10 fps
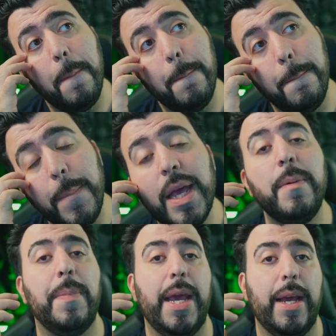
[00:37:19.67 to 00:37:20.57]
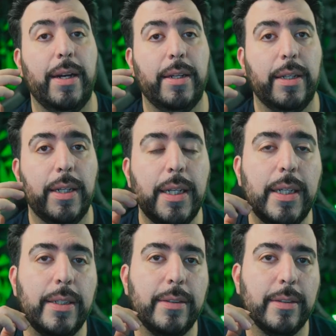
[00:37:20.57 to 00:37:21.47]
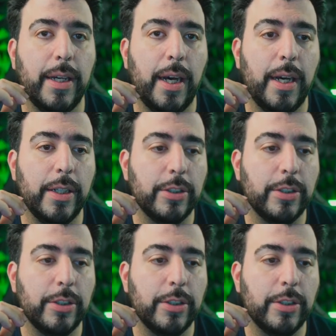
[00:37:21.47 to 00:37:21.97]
Midband is uh,